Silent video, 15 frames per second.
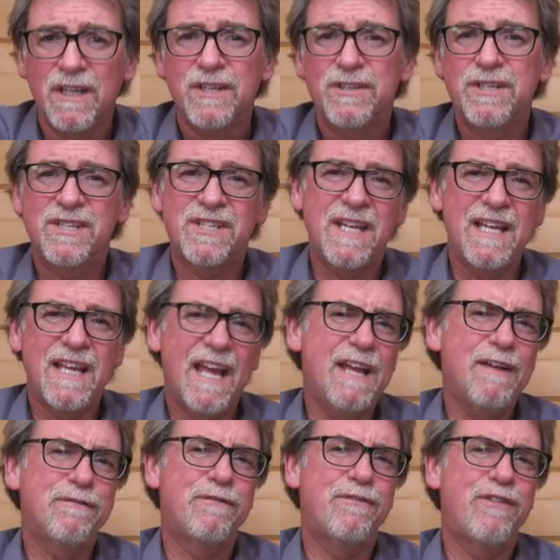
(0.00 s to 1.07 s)
to see
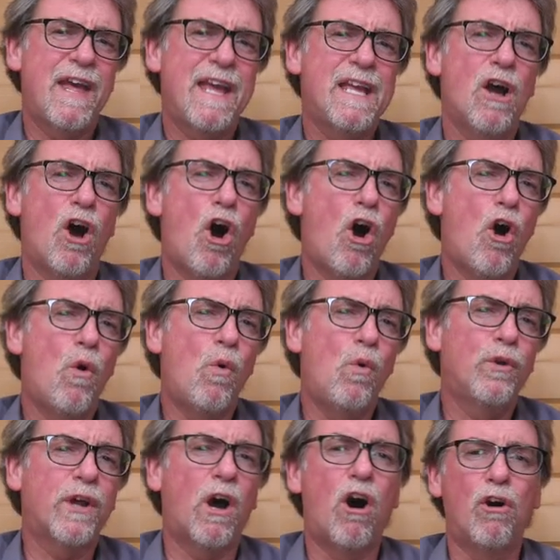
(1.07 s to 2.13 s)
if they
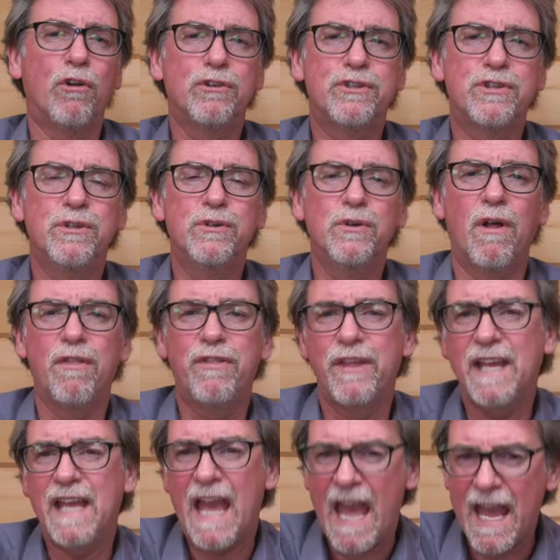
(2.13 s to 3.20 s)
hold onto
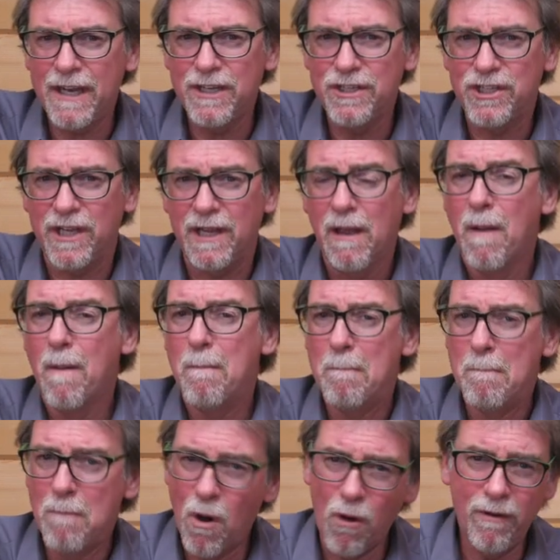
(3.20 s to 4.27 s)
the energy
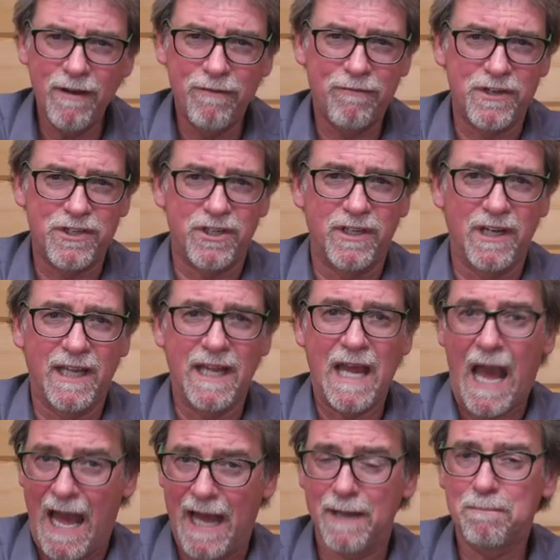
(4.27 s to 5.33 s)
more efficiently
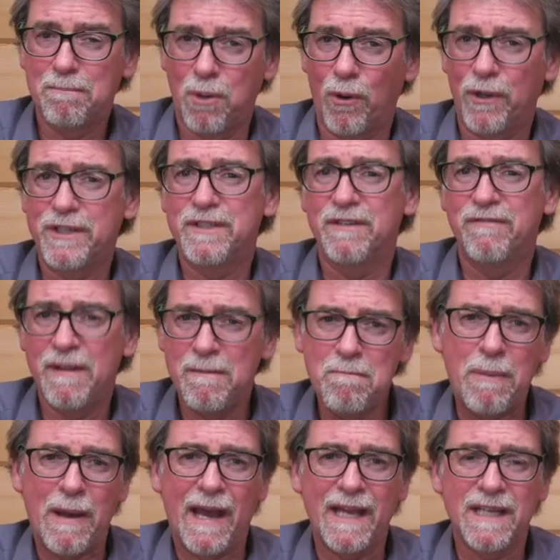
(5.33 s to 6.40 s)
at point of
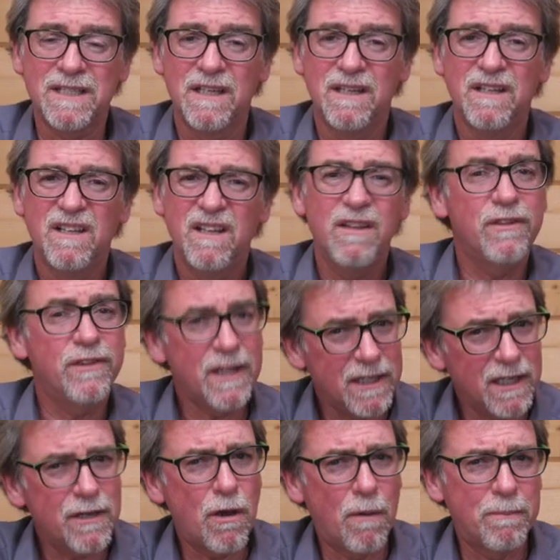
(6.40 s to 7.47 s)
impact than
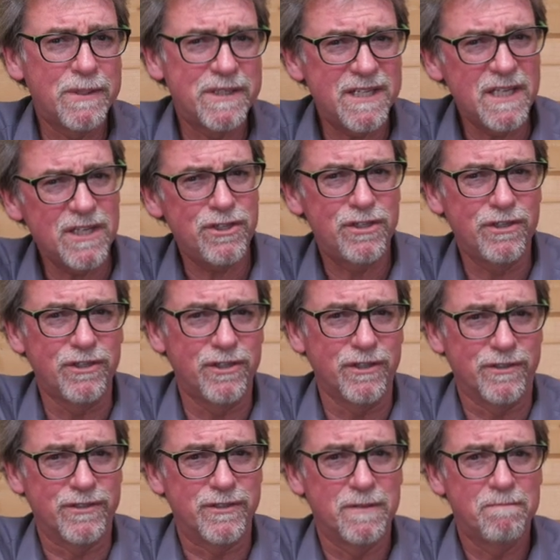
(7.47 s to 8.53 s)
the competition
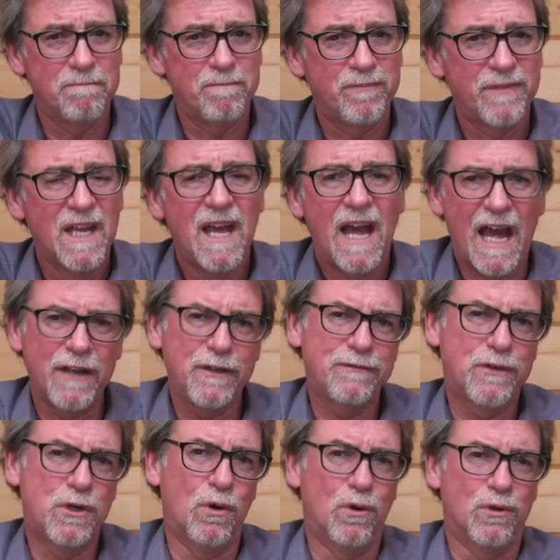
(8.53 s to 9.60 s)
does. And
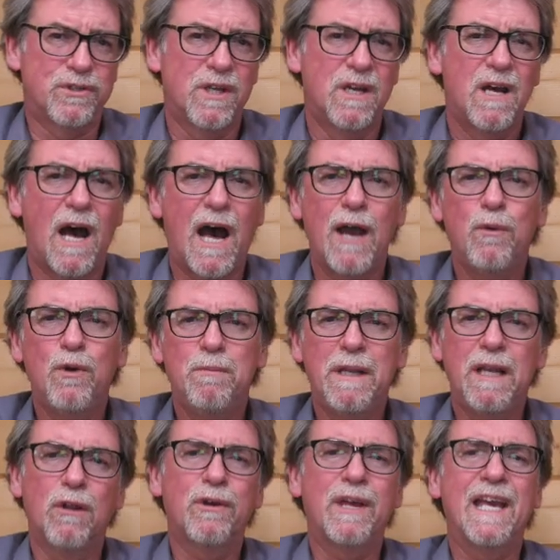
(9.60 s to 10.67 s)
of course, I will be
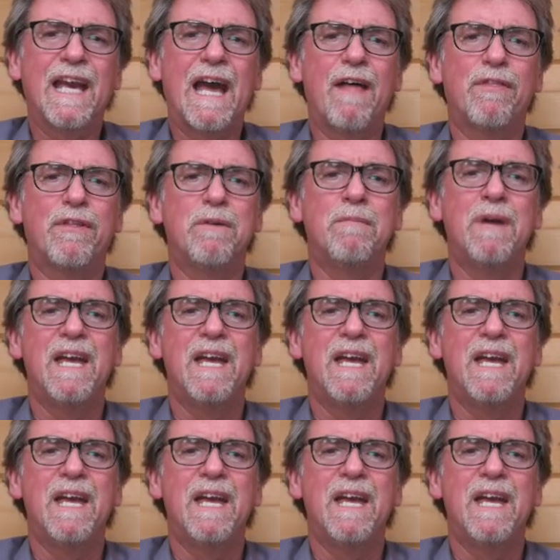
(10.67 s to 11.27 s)
looking at them